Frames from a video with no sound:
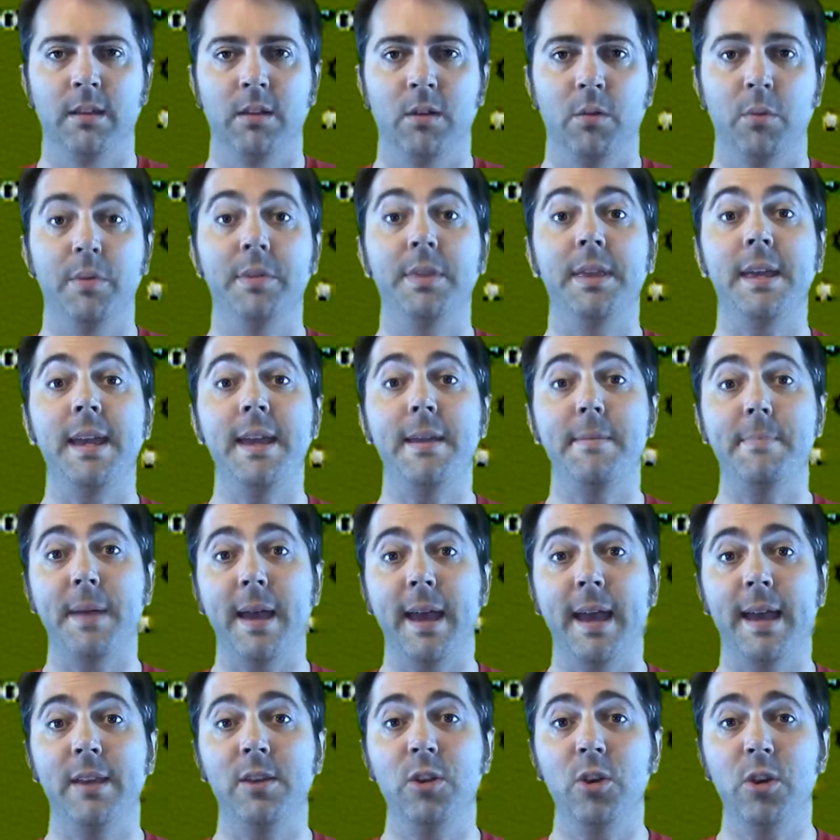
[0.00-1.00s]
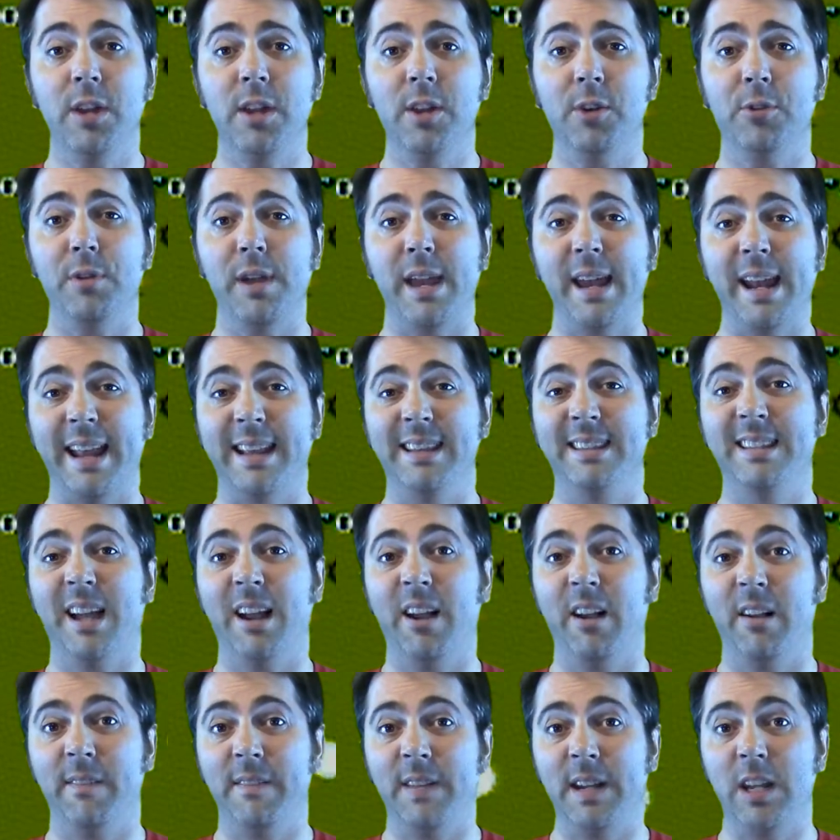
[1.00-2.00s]
With eBay, you can create
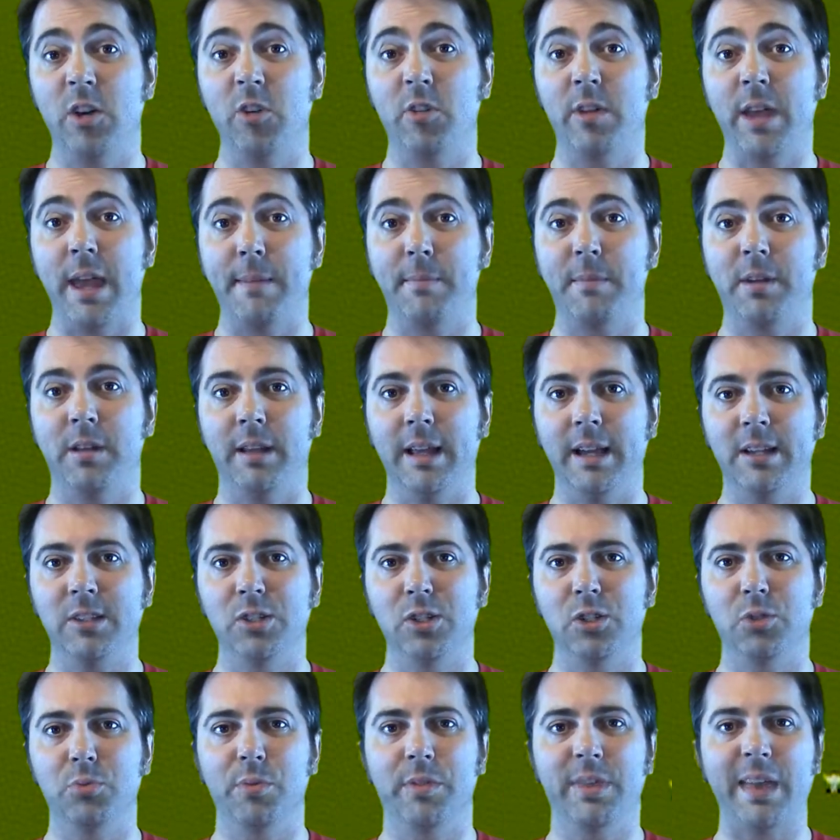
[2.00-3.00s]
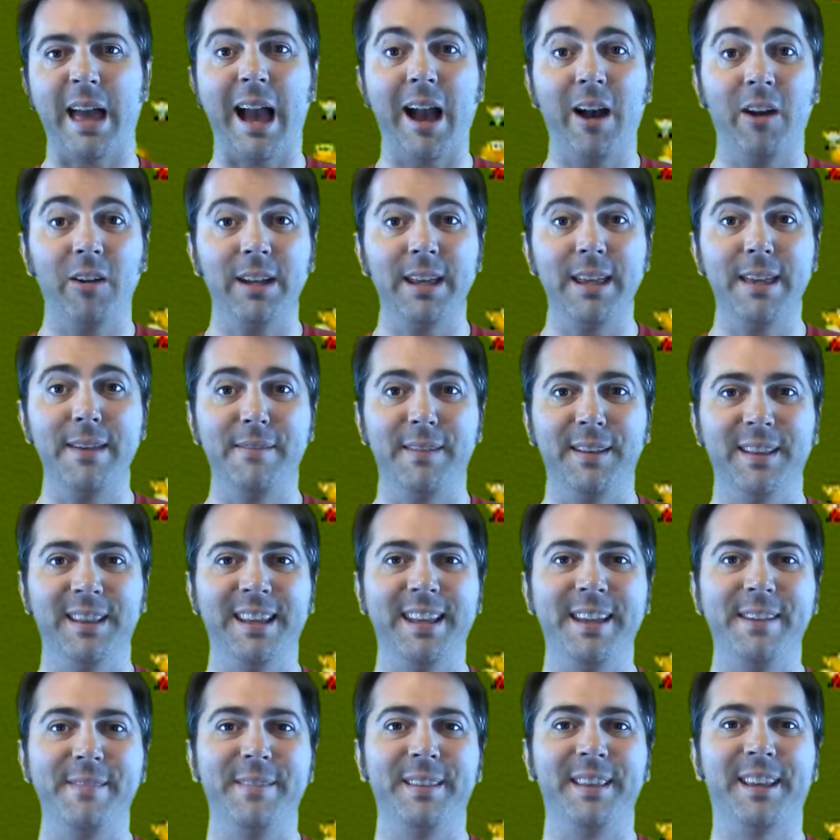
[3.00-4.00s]
entire video game collections without even
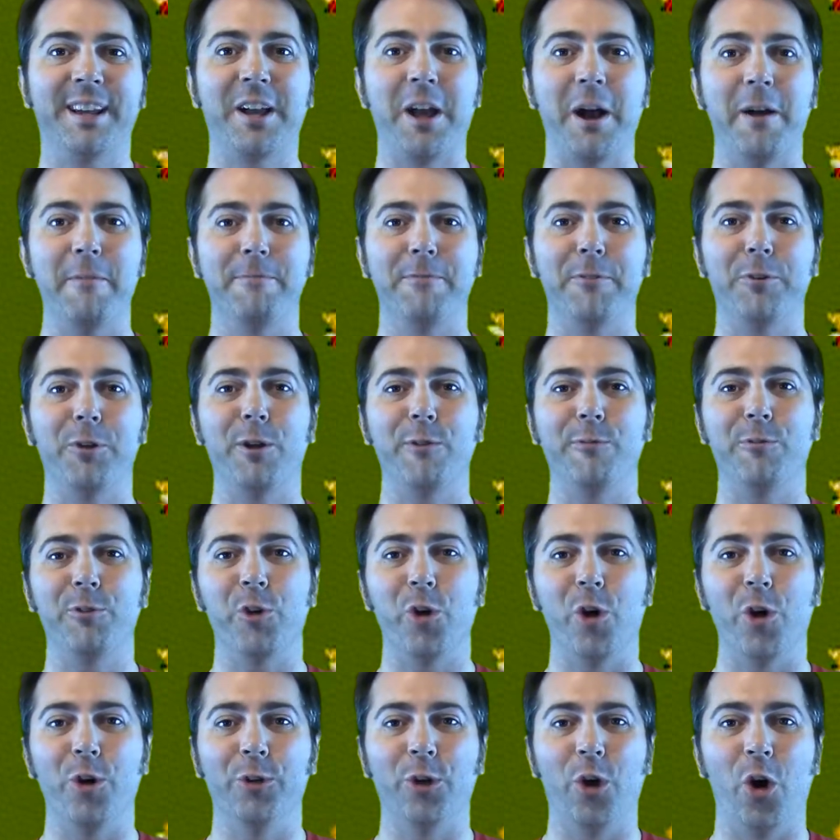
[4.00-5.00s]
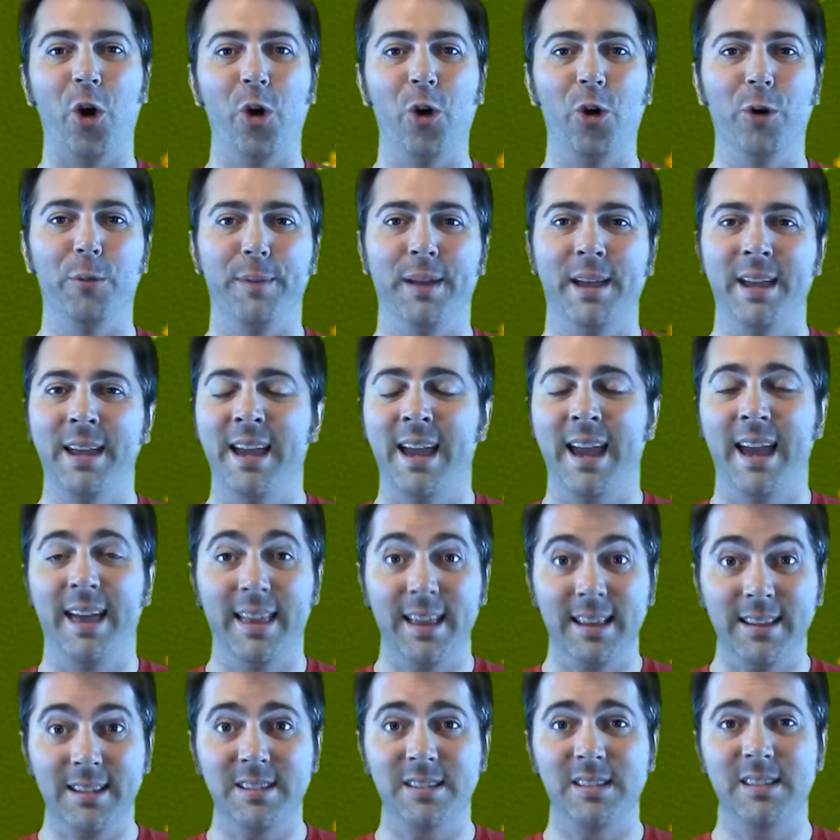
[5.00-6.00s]
leaving the comfort of your own home. And
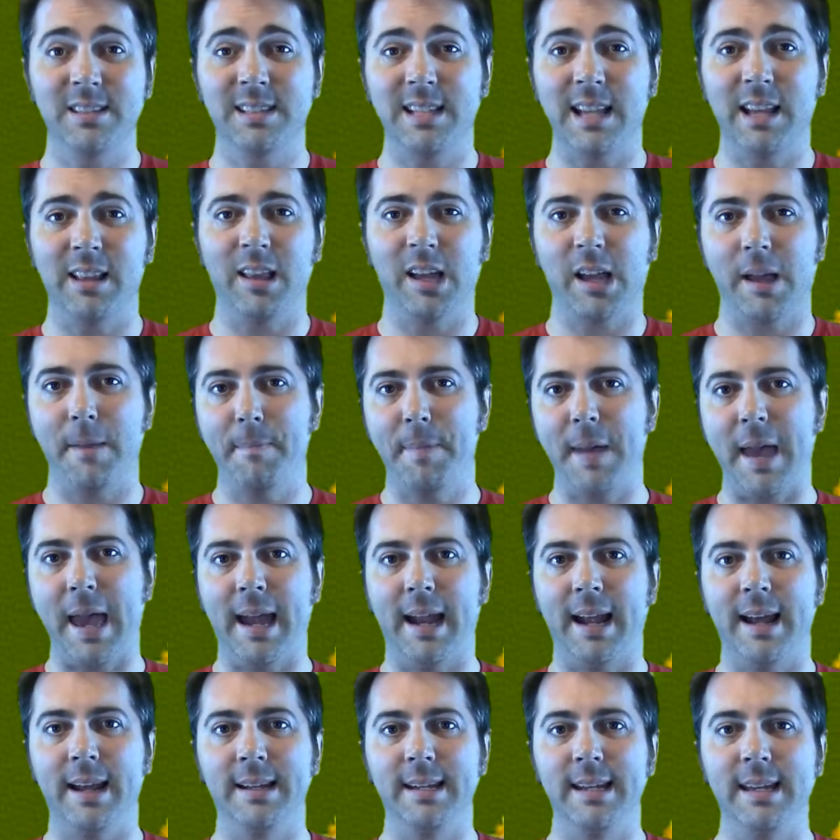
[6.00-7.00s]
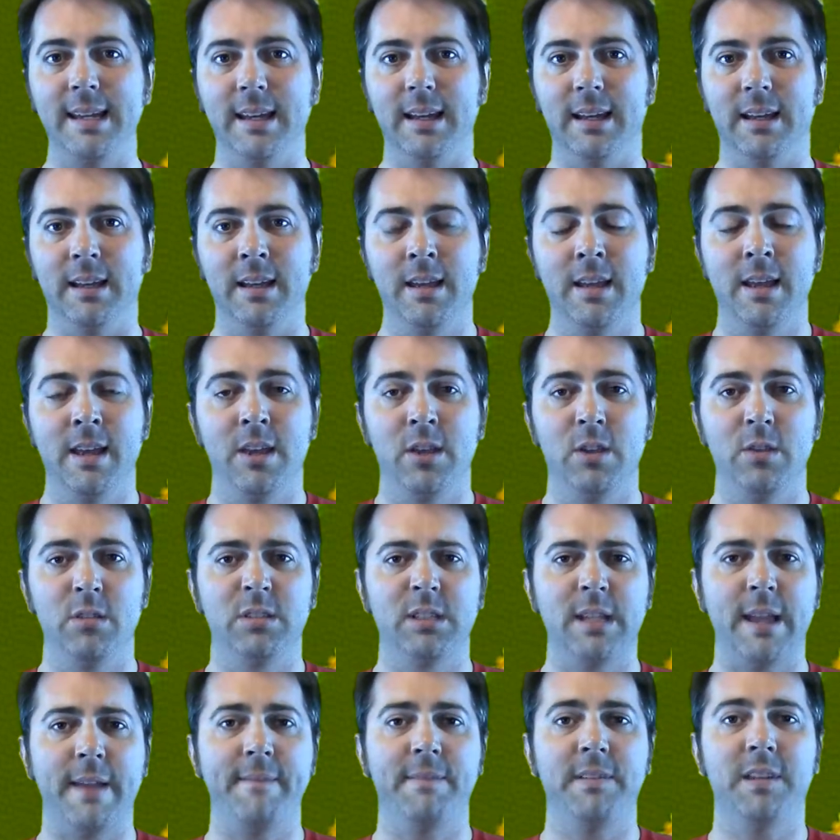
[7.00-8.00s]
that doesn't sound like a bad idea. You
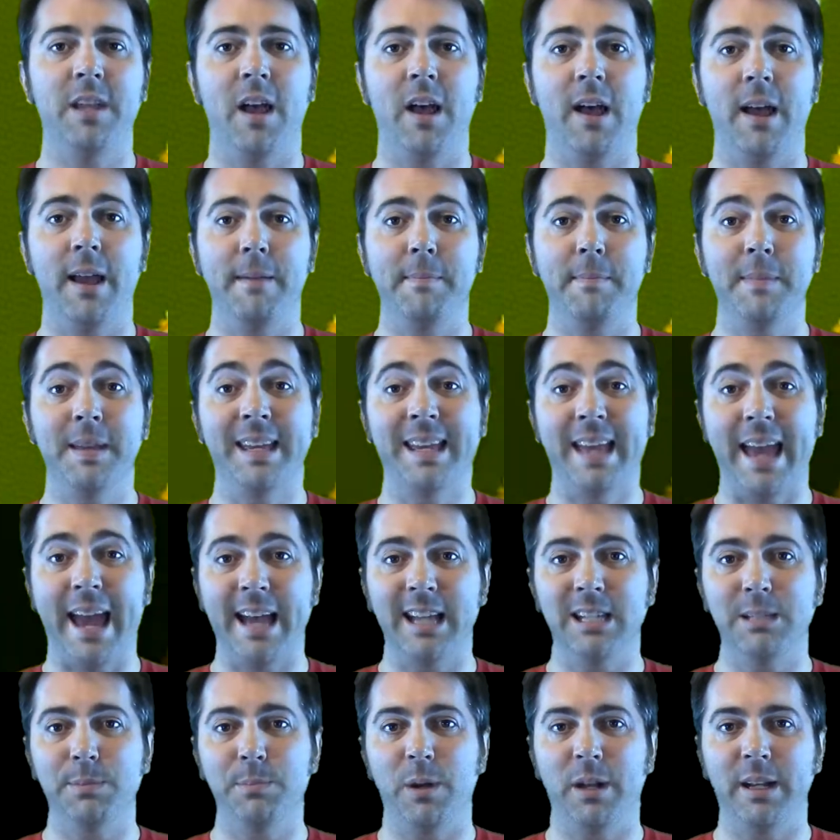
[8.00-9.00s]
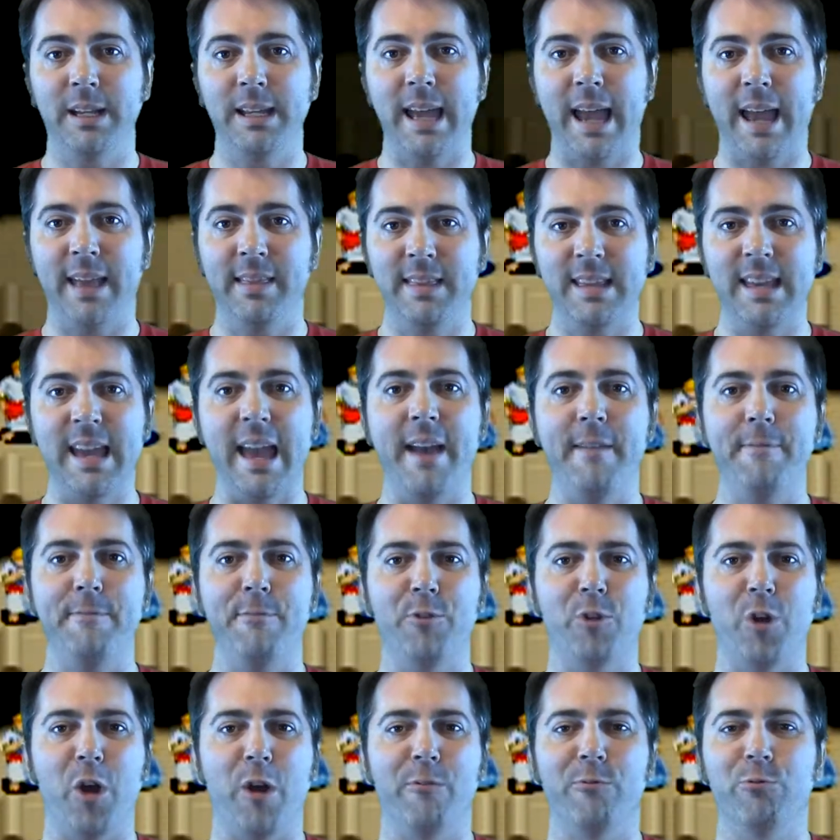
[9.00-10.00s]
save time, gas money, and the
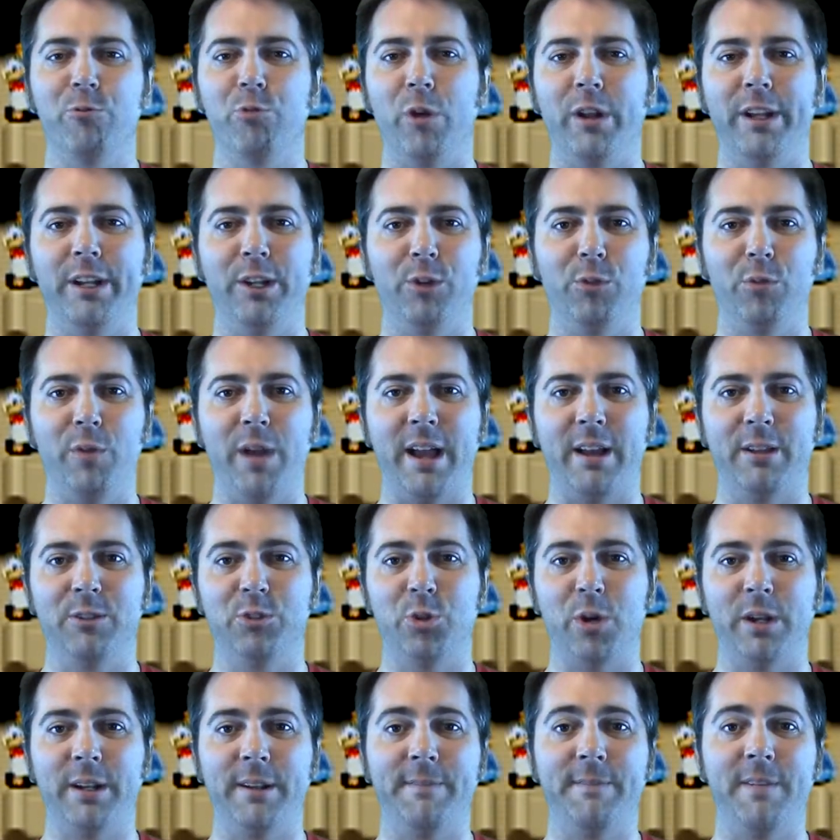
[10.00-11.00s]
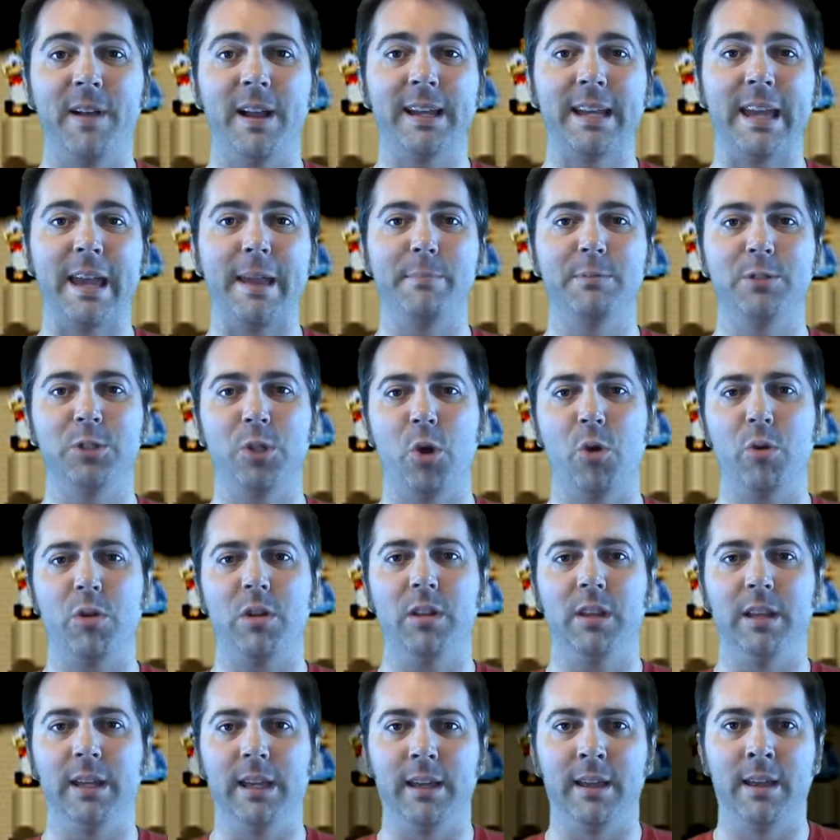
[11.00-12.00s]
effort of running around trying to find games
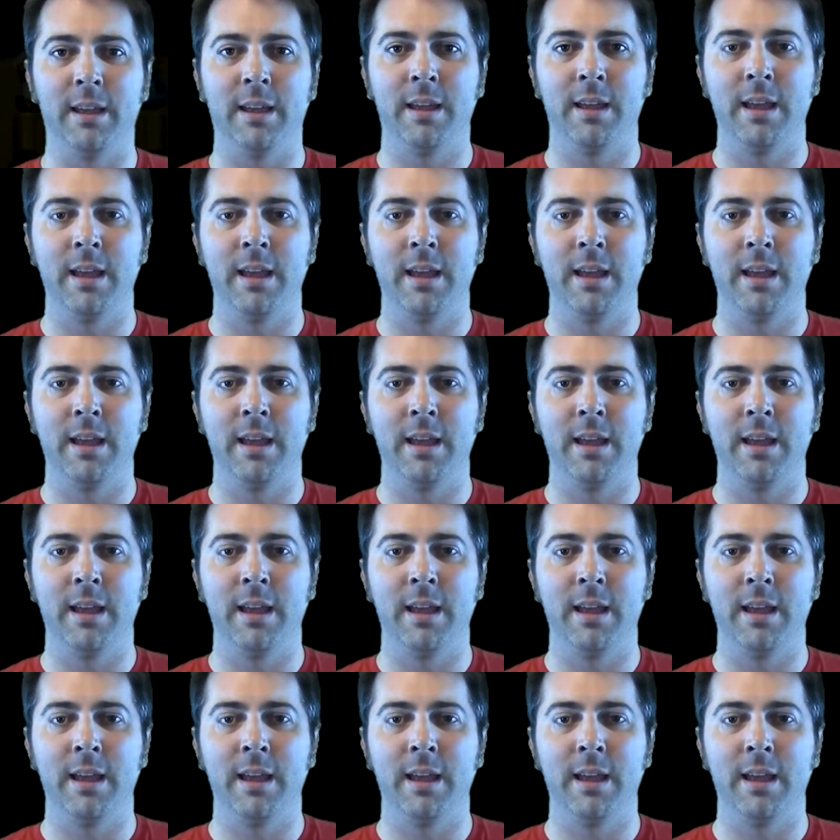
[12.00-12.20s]
locally.